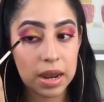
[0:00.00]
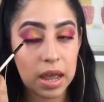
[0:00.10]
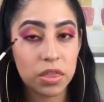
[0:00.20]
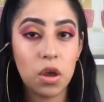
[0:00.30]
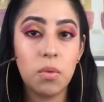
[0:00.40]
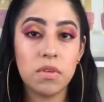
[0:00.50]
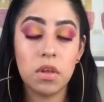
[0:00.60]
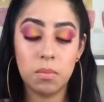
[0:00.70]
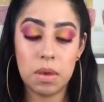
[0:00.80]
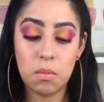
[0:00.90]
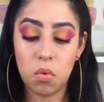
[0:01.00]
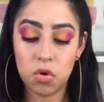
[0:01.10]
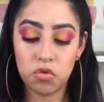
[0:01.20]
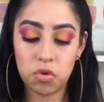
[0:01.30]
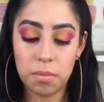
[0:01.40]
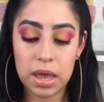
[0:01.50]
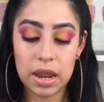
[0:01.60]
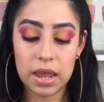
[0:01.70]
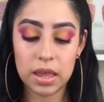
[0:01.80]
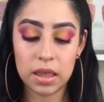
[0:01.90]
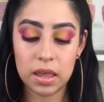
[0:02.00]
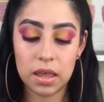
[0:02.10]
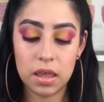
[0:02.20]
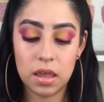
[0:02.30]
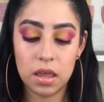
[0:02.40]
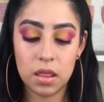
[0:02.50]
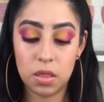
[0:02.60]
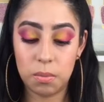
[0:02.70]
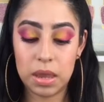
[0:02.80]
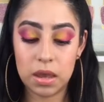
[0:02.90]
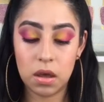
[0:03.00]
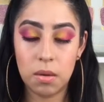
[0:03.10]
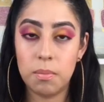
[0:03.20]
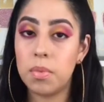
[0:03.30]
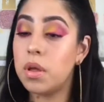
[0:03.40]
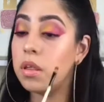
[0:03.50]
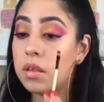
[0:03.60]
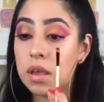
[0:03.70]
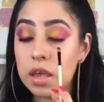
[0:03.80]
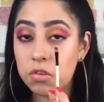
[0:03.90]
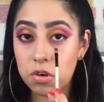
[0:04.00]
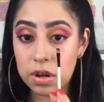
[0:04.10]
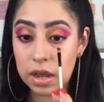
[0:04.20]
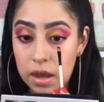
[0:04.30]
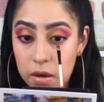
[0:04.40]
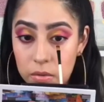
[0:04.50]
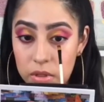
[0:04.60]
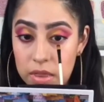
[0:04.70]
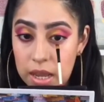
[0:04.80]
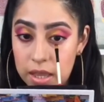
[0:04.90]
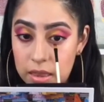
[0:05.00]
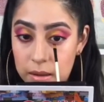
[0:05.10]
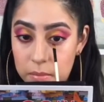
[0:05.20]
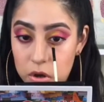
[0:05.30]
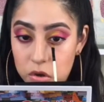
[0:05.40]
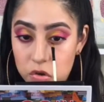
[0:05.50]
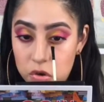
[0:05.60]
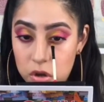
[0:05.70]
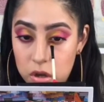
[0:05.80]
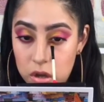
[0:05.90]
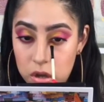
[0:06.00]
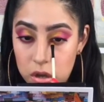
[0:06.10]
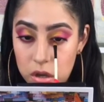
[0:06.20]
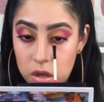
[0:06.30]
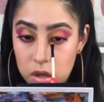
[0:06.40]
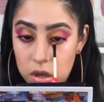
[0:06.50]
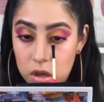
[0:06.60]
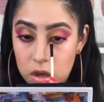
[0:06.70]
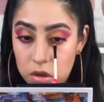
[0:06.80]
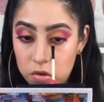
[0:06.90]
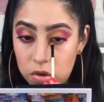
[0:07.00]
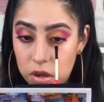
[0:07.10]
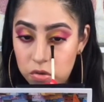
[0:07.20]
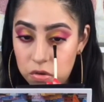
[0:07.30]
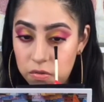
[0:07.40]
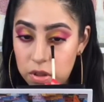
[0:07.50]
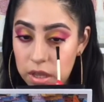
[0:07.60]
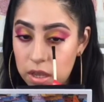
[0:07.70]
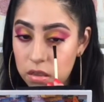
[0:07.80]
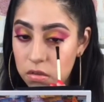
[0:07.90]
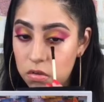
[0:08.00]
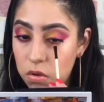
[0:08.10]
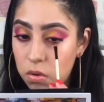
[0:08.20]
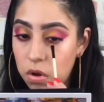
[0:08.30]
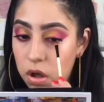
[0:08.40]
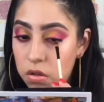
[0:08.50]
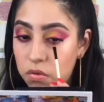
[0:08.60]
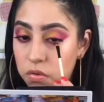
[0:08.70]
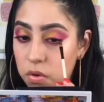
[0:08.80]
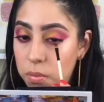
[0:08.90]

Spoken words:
I thought it was gonna be more dramatic, the makeup, but it turned out not that much. I just feel like it's so colorful.